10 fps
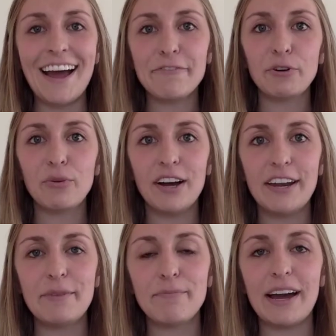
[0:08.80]

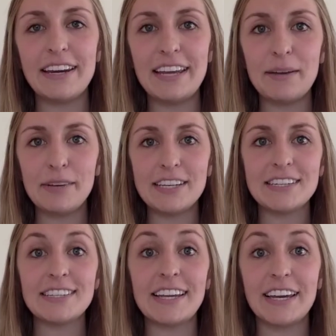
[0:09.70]
everyone, my name
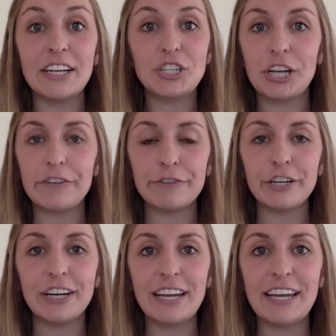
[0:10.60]
is Anna
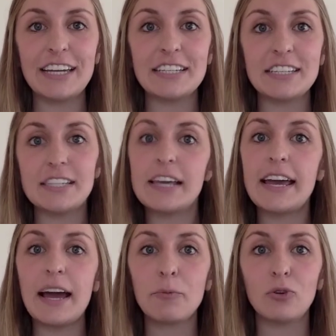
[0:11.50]
Schaeffer, and
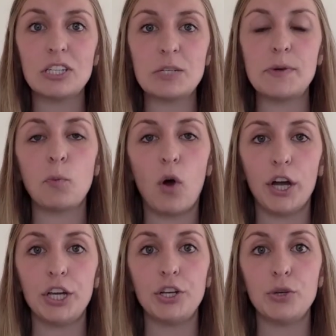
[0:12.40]
today I'm going to be
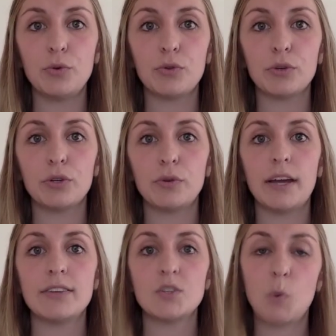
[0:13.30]
walking you through
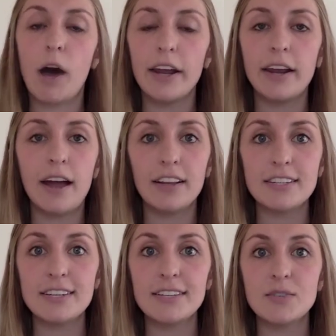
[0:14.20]
a SWOT
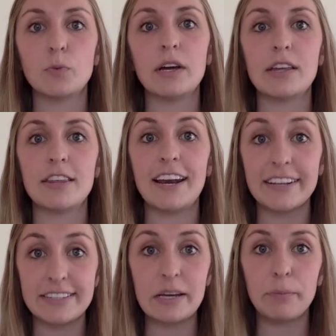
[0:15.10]
analysis with an
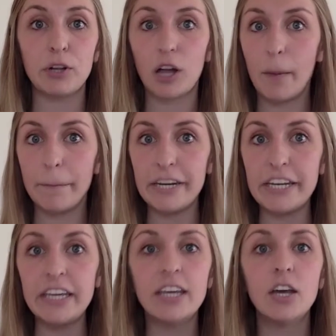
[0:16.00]
example
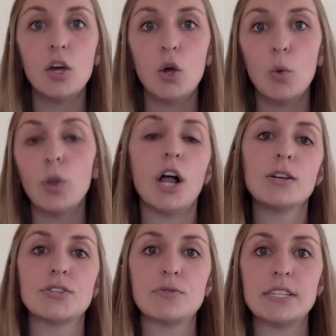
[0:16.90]
company. We'll
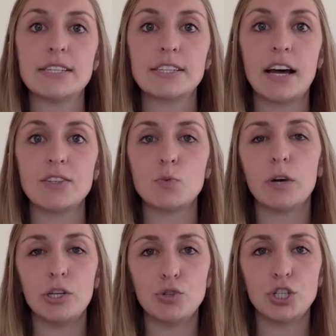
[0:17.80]
also discuss
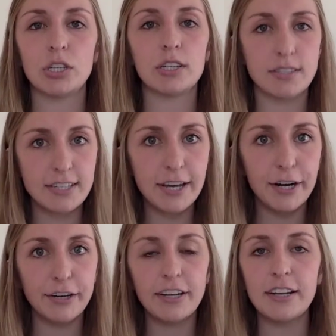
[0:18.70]
what you should
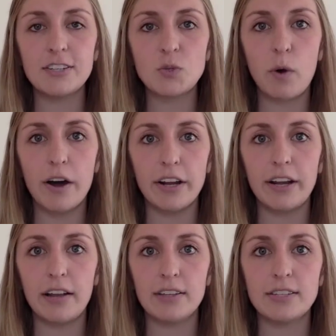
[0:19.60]
consider in a SWOT
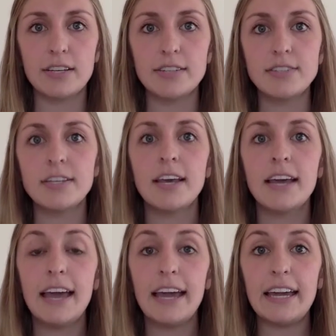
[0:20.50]
analysis
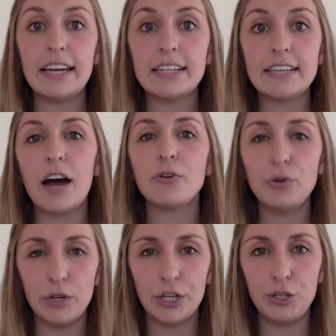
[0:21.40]
and how
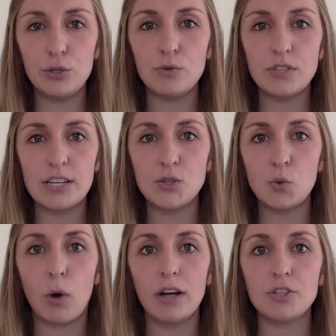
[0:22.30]
you can use a
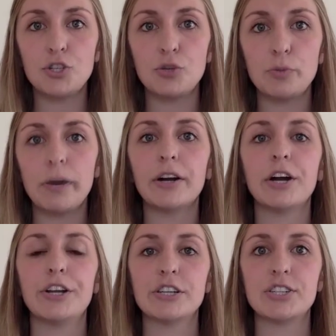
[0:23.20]
SWOT to better
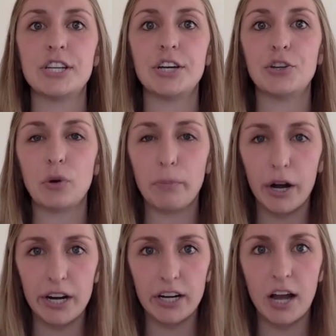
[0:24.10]
understand your
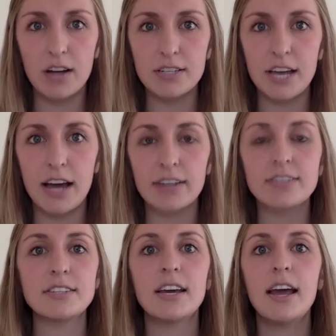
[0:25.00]
market
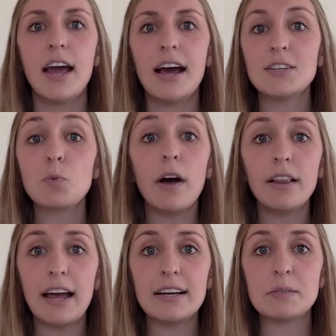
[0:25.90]
context, as
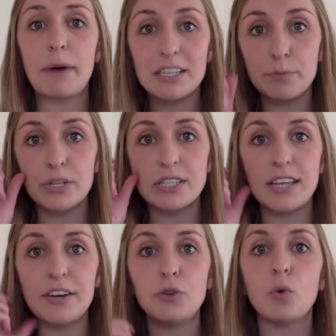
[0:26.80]
well as best
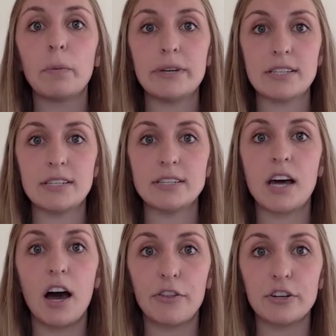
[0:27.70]
present your business to
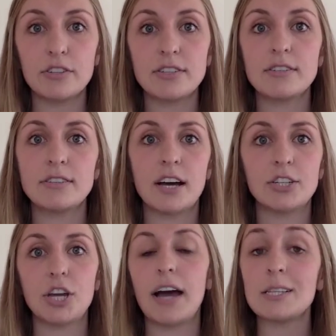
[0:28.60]
others,
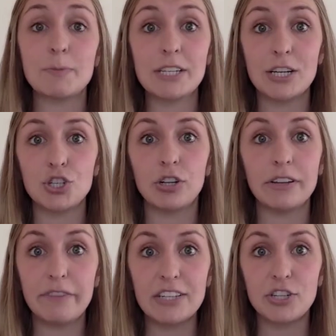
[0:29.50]
such as potential
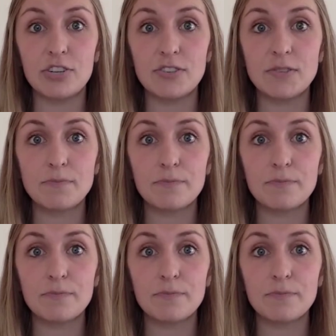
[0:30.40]
investors.